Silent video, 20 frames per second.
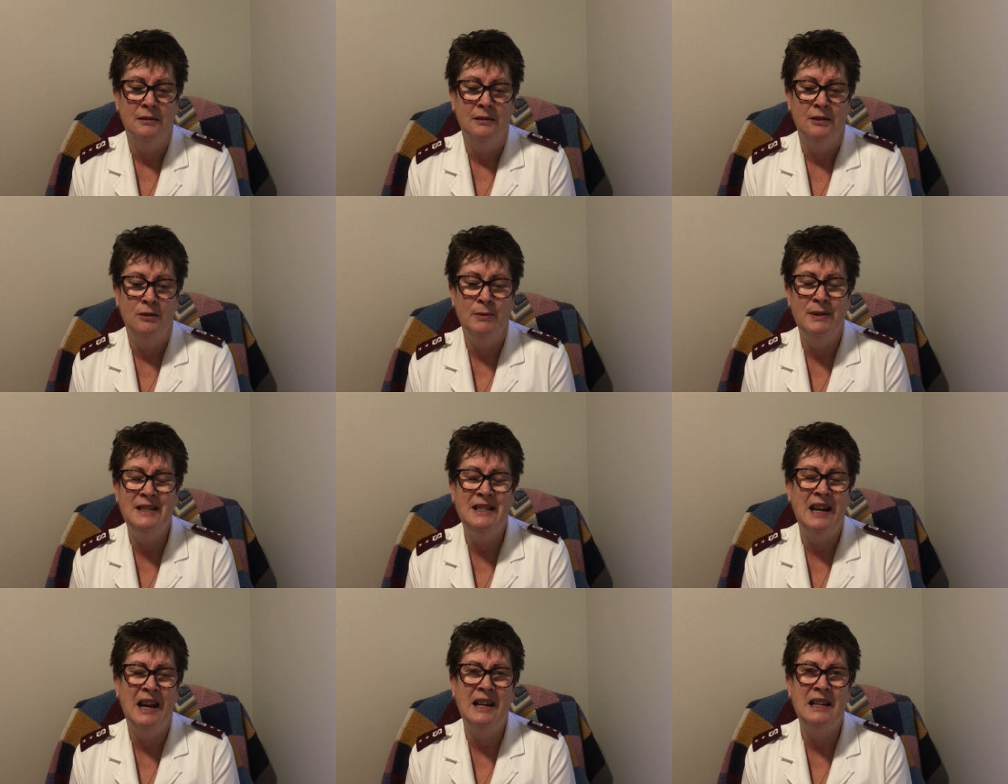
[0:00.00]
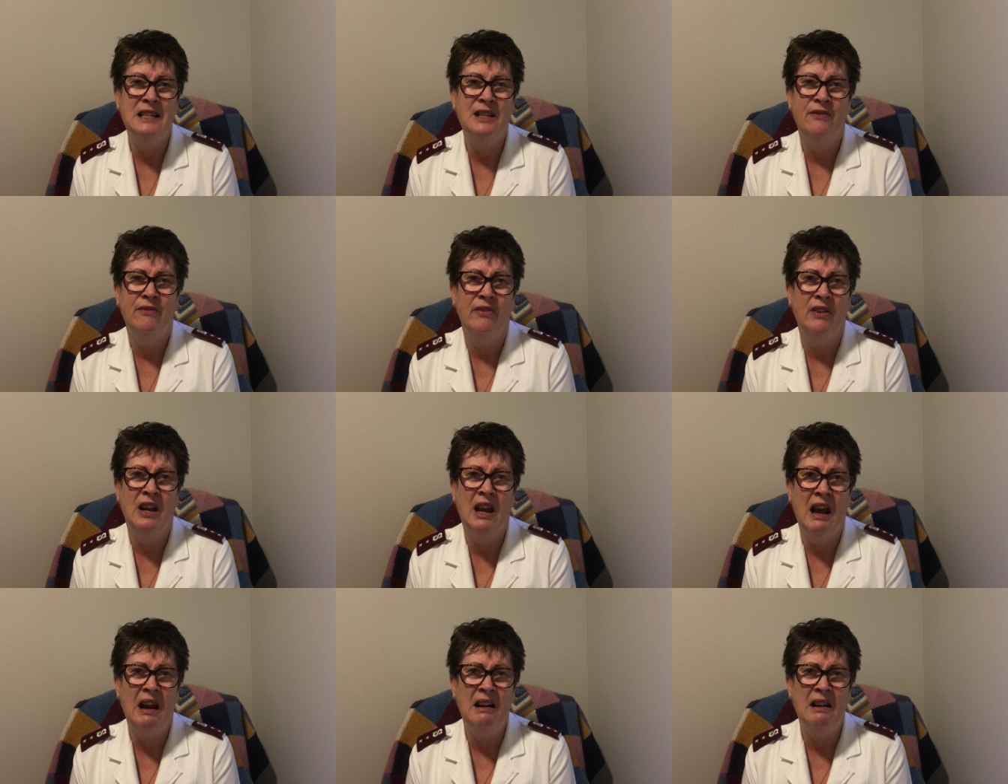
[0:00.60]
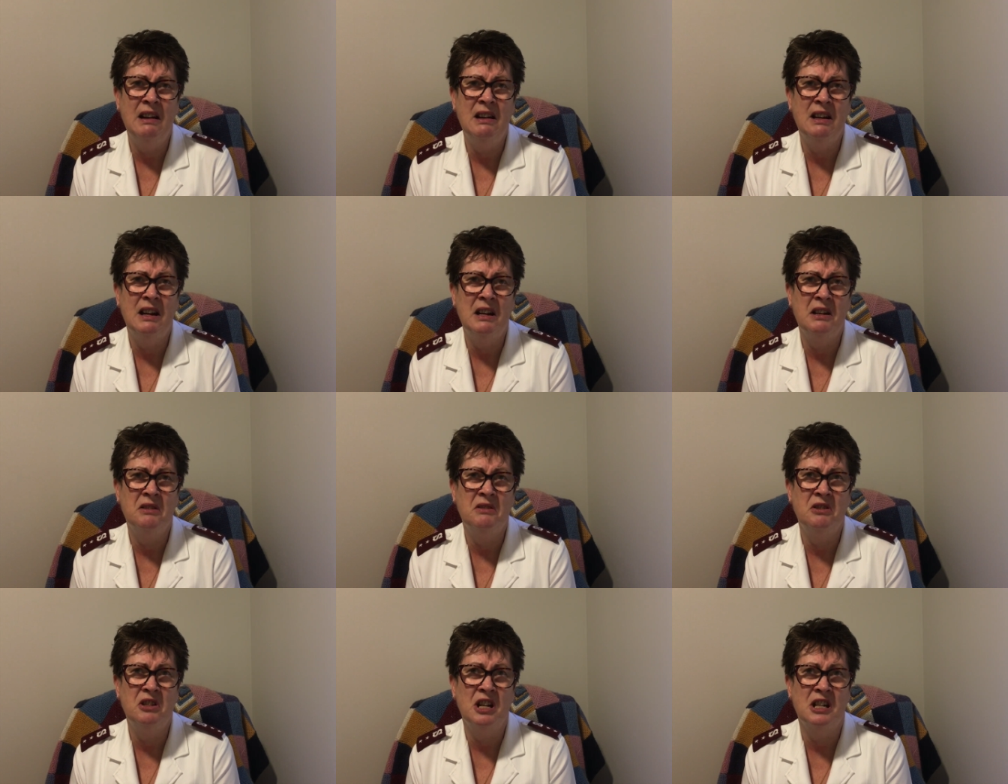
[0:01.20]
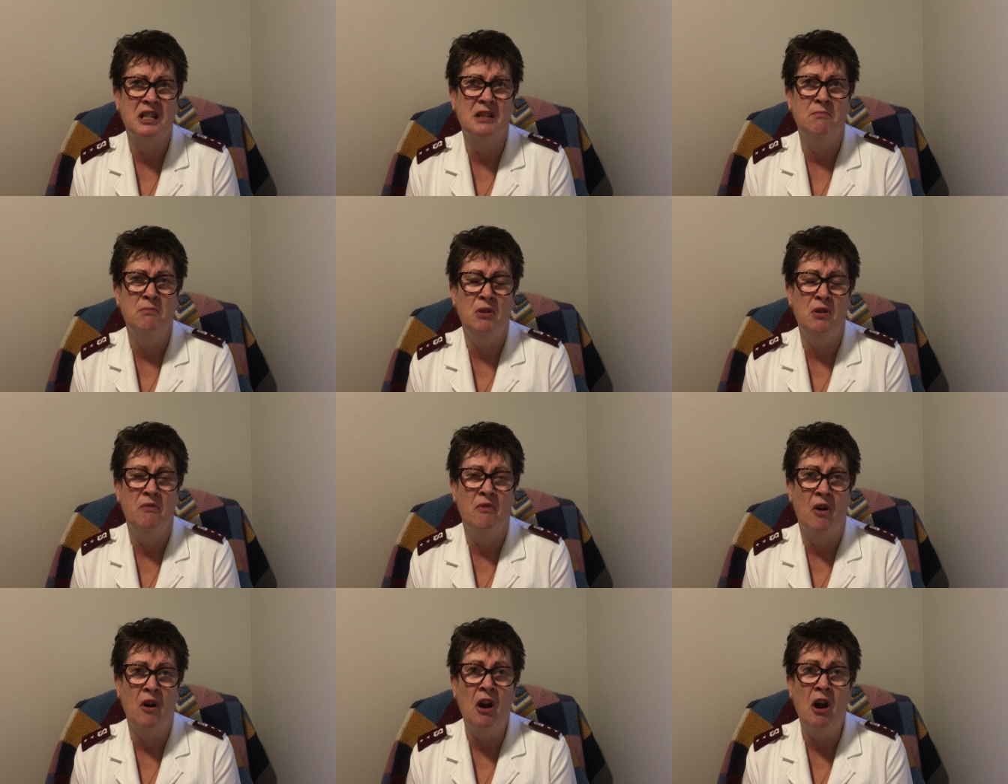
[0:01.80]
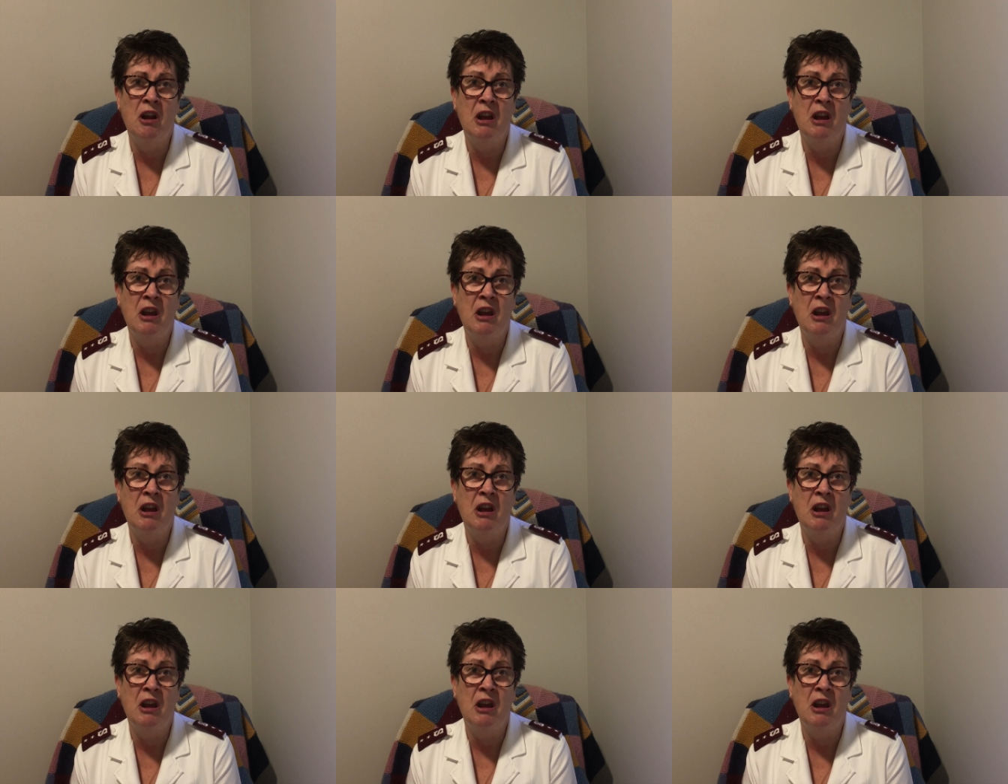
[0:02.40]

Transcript: Do we tend to forget it and just move on?